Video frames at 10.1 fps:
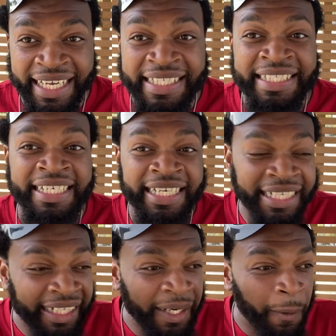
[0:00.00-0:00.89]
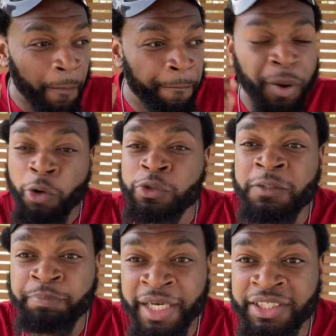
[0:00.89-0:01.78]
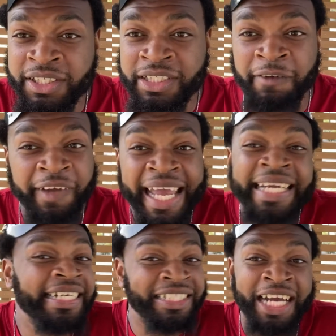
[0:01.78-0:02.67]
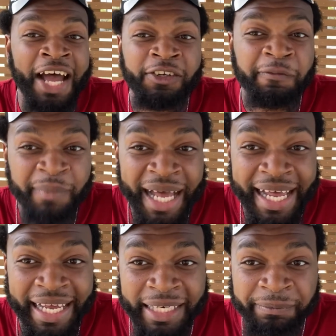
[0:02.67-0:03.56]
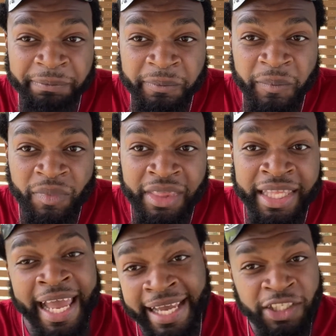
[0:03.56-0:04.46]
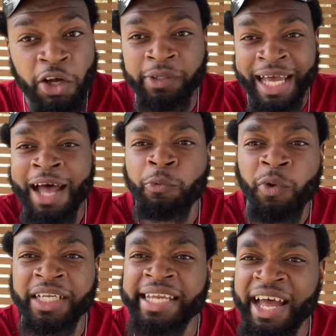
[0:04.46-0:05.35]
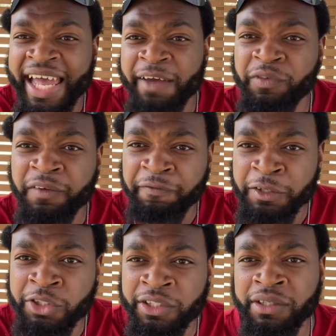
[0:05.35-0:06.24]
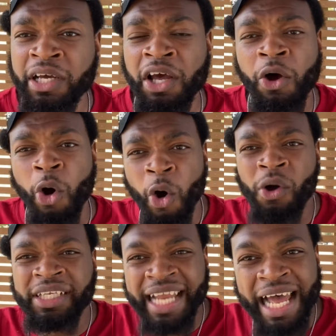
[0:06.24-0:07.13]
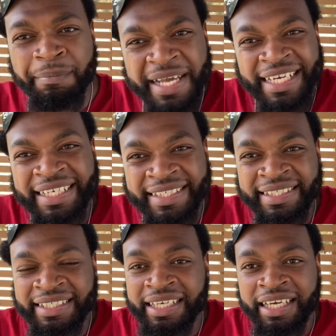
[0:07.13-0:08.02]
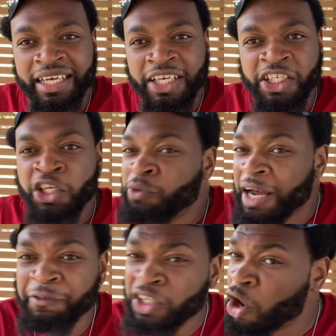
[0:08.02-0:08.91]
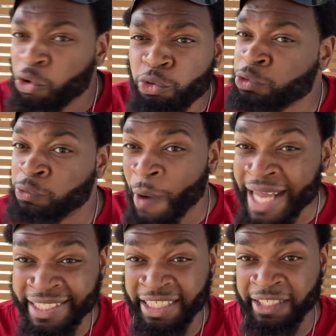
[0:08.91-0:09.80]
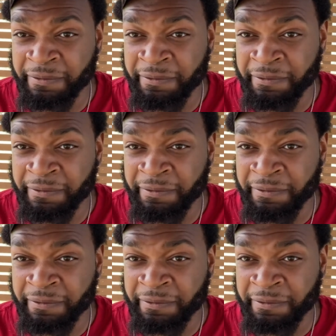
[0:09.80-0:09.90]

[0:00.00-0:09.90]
to post pictures of any child of mine that, God willing, I'll have in the future online, because you never know who's watching.